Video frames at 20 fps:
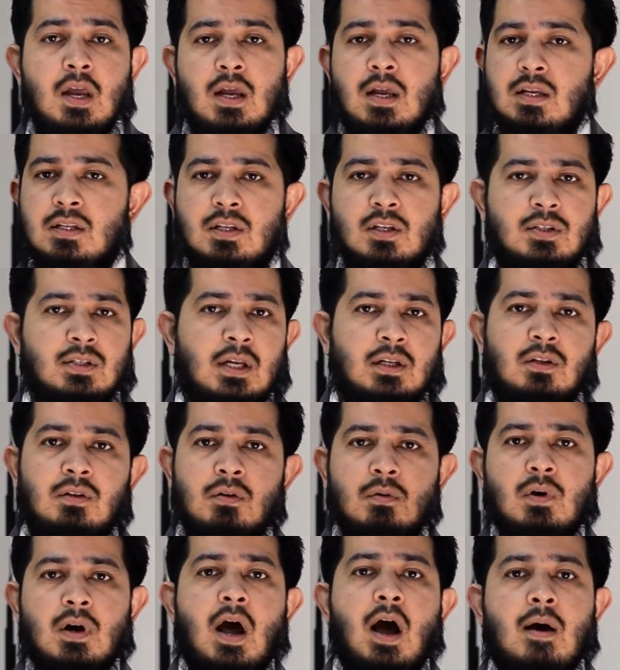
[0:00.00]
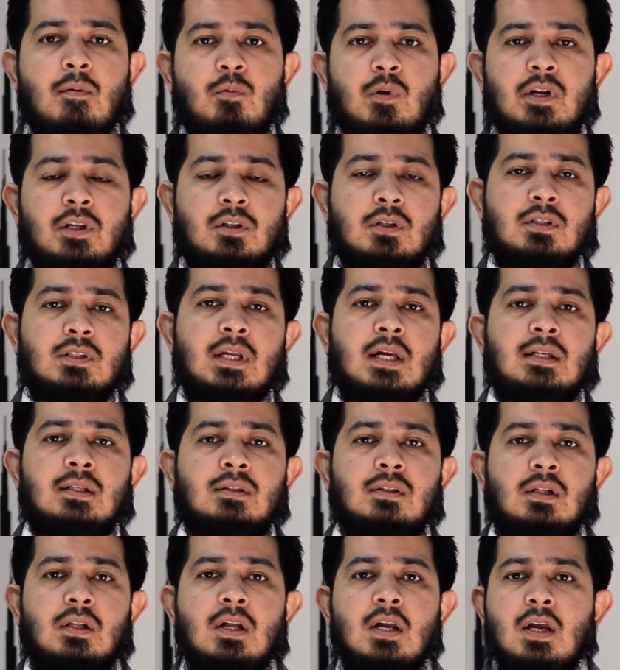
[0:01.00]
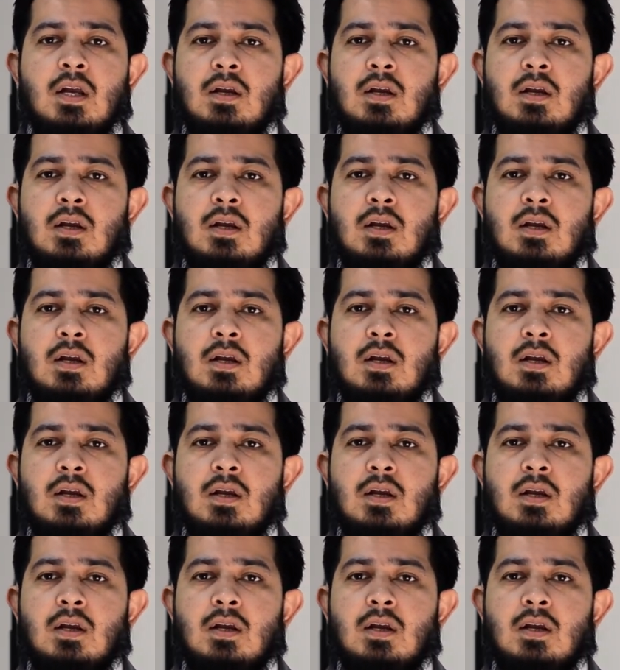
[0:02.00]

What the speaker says: He just said, you know what, I'm willing to settle.